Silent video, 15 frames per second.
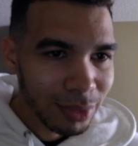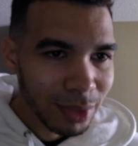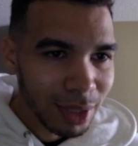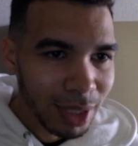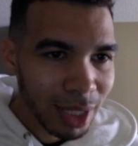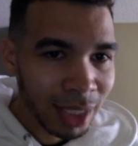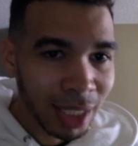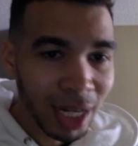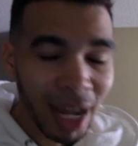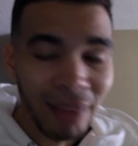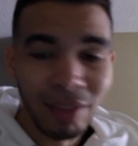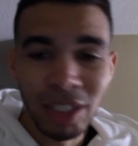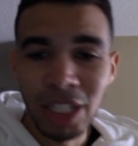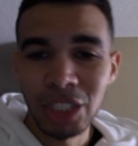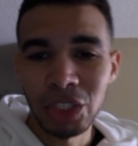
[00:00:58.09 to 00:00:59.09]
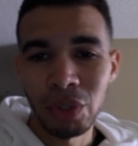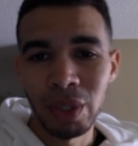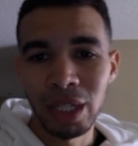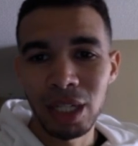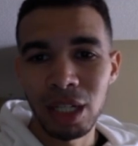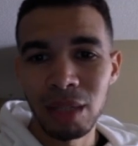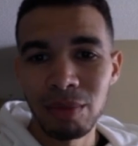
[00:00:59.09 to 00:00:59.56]
And then I have additional
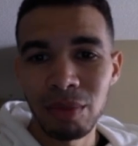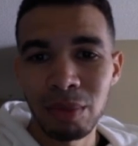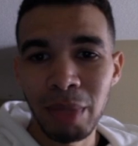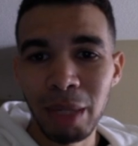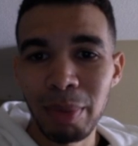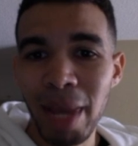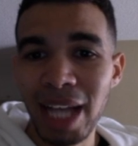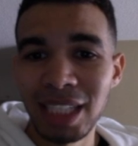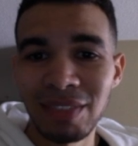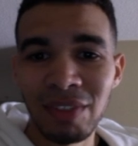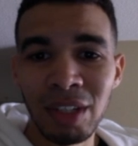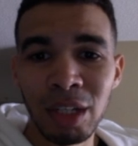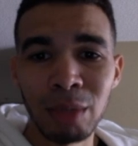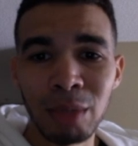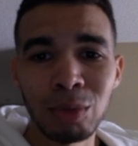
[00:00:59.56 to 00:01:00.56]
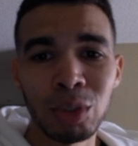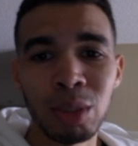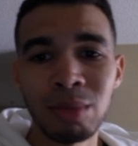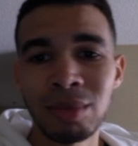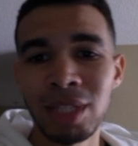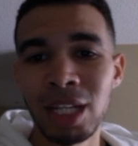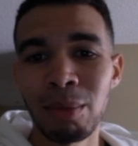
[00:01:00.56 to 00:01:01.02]
income from like passive income
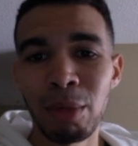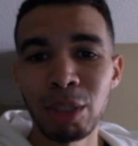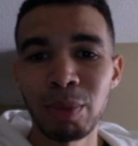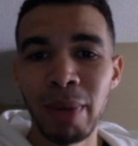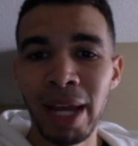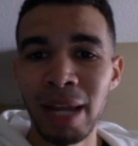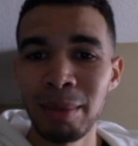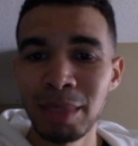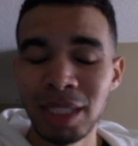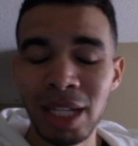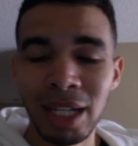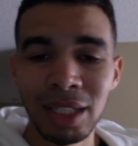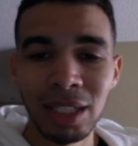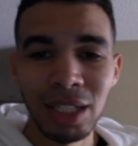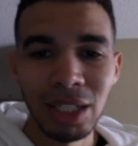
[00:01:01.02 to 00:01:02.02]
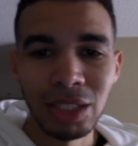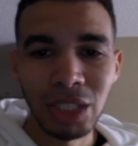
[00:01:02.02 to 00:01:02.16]
streams like merch by Amazon,